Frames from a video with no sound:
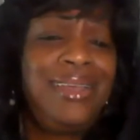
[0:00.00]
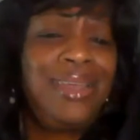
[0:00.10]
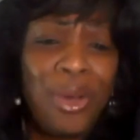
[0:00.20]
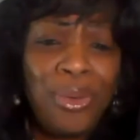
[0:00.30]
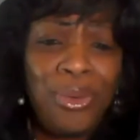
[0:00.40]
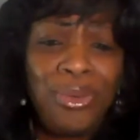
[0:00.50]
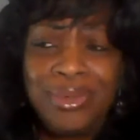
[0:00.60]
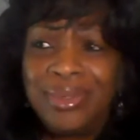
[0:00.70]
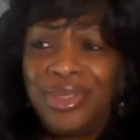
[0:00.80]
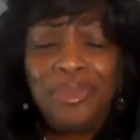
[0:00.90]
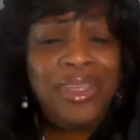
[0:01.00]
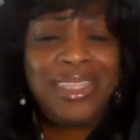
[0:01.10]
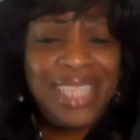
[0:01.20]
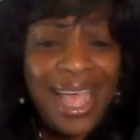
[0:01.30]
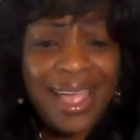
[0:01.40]
no, you'll be
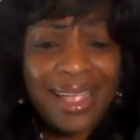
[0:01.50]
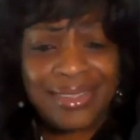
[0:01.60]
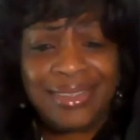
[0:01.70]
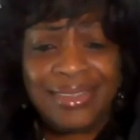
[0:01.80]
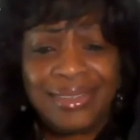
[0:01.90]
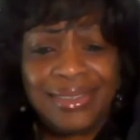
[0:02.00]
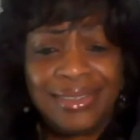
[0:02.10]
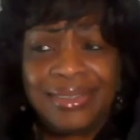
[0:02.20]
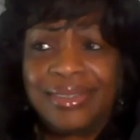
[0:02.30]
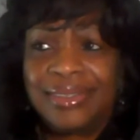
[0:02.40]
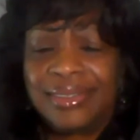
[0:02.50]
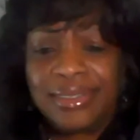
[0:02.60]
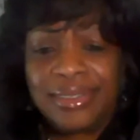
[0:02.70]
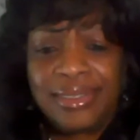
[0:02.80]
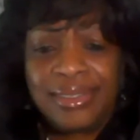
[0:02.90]
attacked.
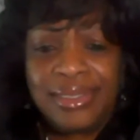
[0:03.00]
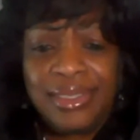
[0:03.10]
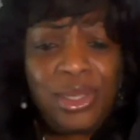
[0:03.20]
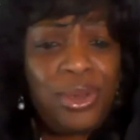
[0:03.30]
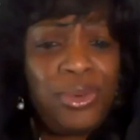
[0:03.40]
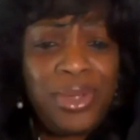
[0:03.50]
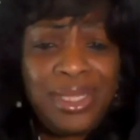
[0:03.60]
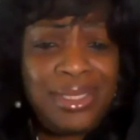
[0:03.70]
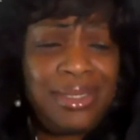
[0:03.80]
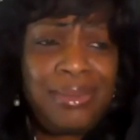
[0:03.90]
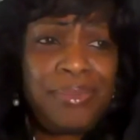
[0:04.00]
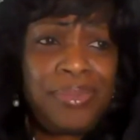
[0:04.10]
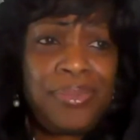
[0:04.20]
So it's